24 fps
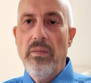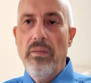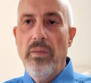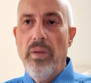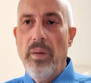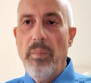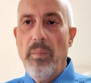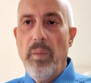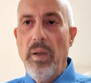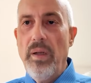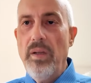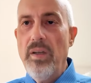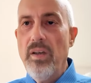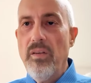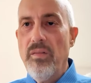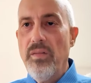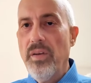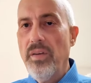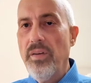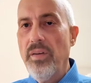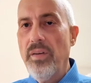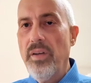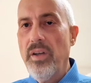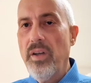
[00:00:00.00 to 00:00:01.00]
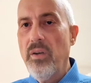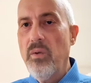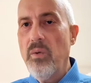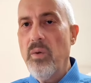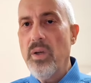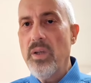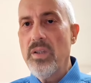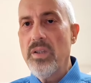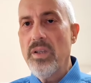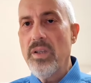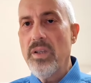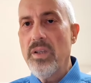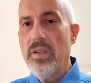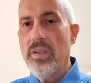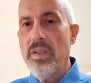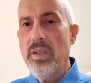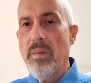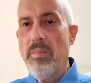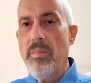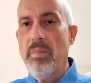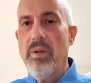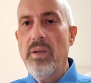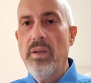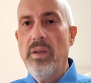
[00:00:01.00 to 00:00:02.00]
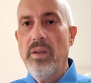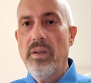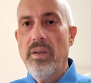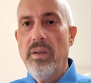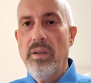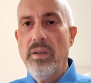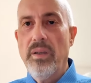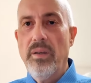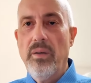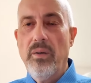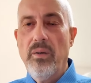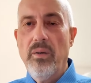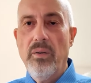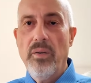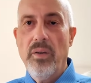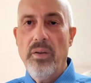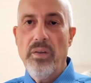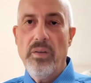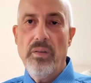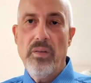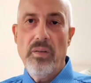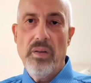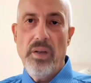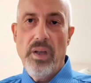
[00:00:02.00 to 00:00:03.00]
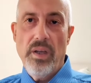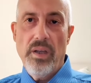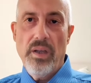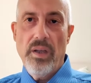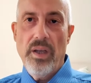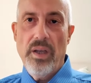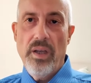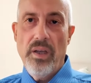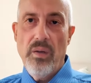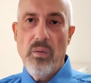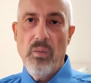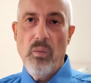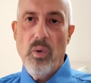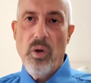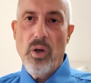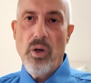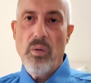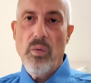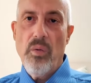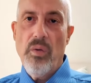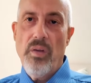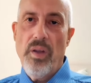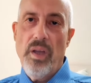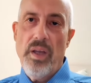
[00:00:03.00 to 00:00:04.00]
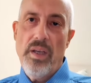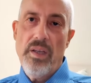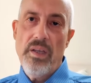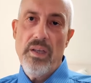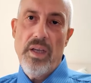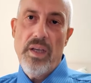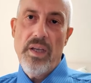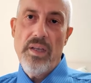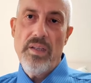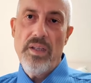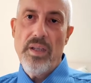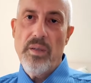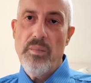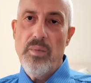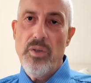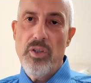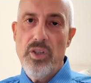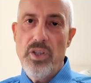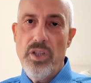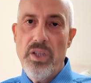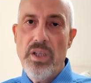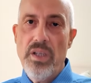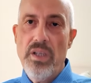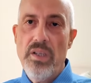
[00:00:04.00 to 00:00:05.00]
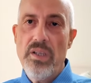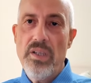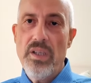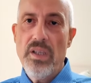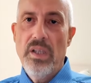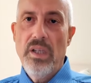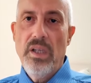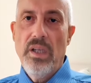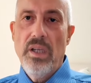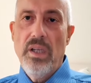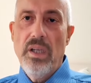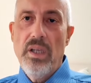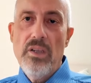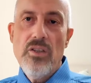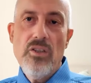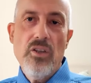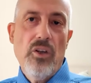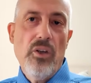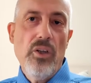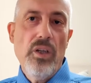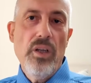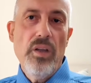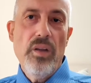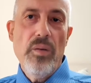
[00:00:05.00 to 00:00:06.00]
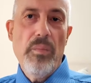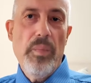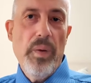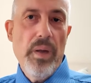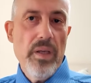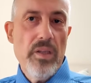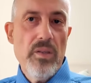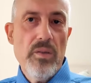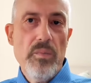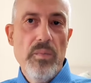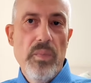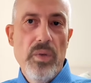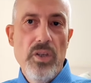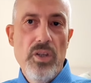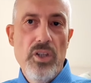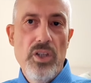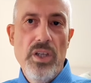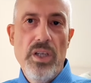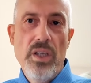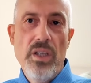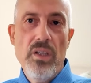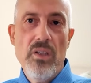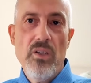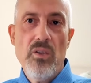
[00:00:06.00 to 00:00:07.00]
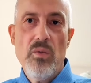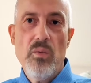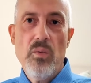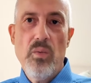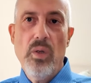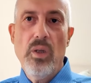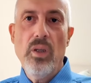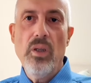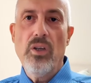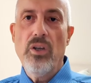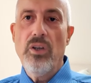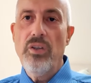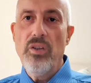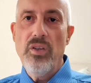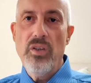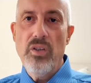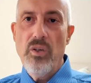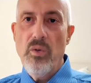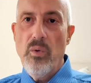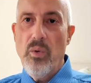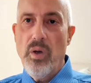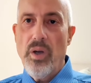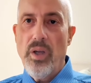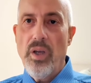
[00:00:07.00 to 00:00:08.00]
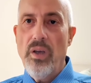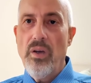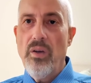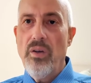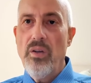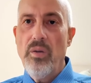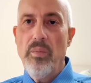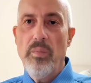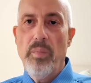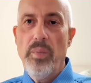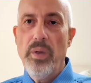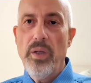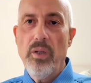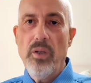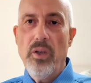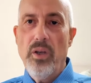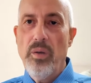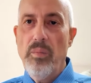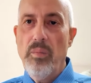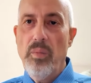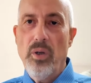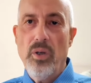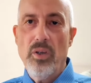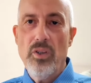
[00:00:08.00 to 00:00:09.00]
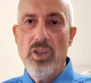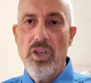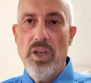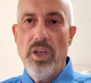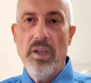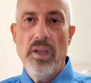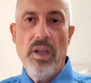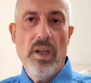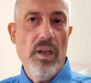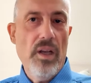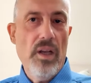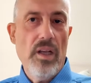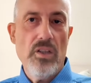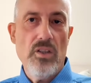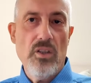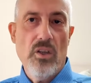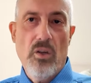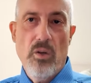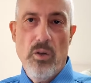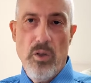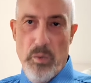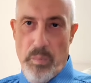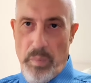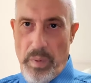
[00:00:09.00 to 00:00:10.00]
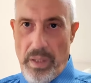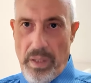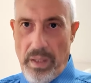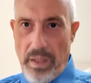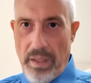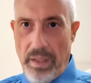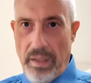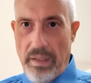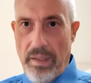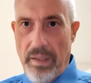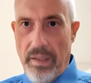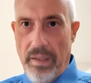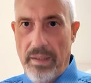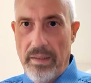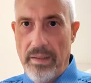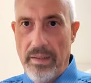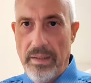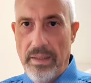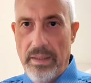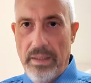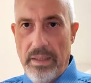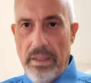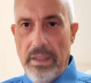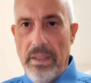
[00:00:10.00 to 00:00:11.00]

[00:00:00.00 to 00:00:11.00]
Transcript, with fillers: There are plenty of other networks that accept uh, or that, that can work with ASIC machines. So only the best machines will continue working on the Bitcoin blockchain. That has always been like that.